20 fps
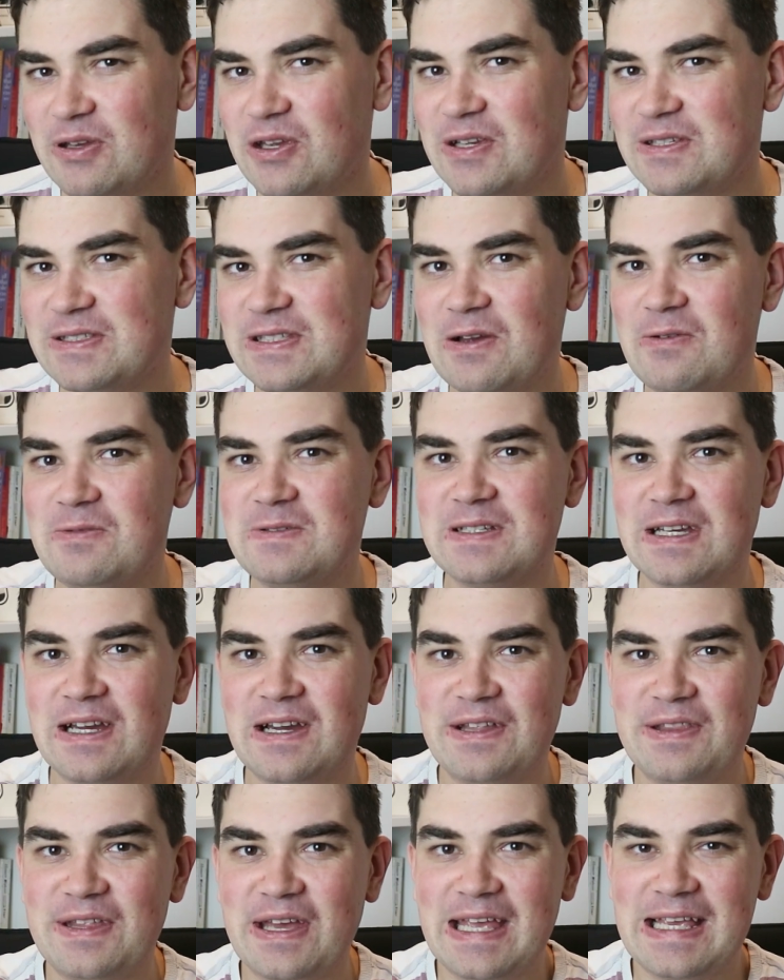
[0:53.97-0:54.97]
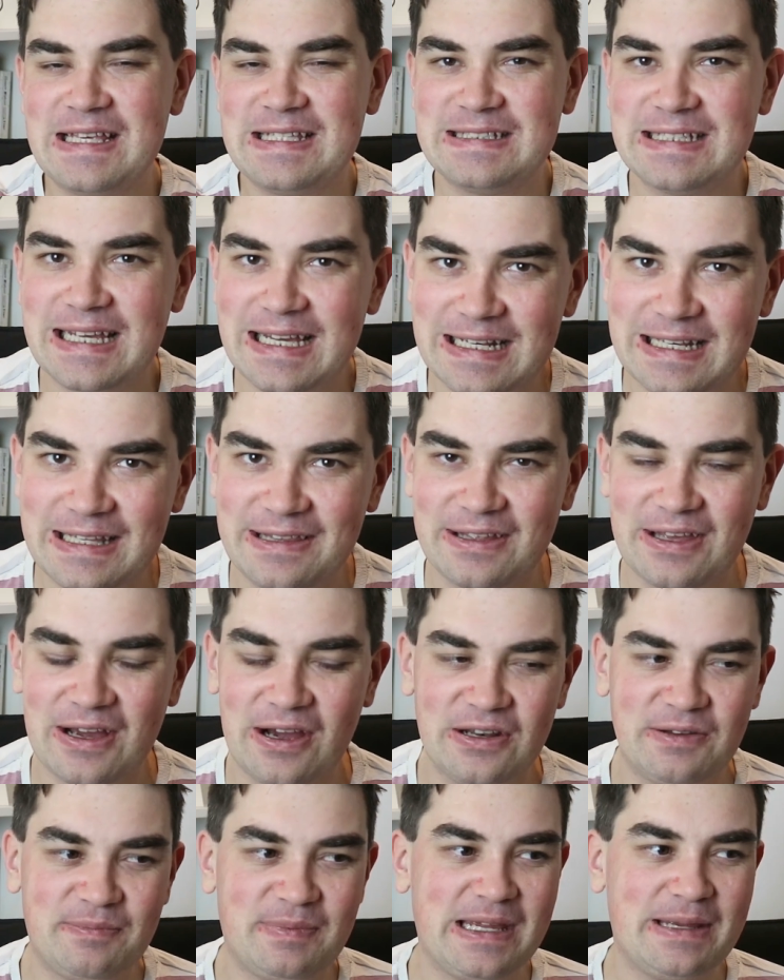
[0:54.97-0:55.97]
Because those are exactly the
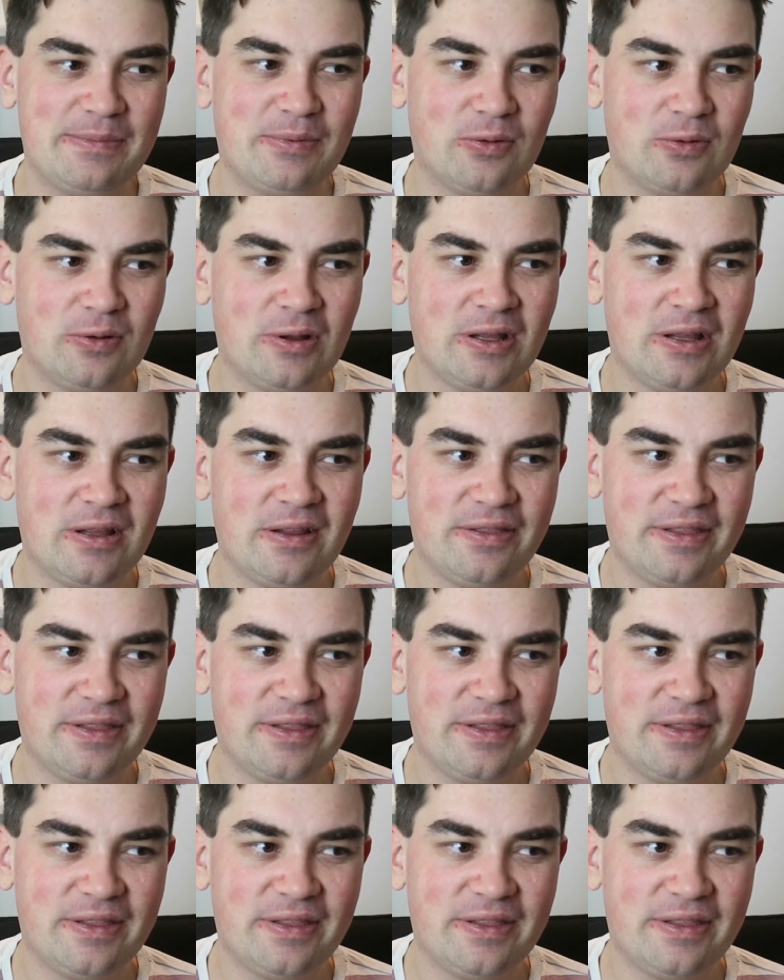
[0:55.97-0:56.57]
kind of people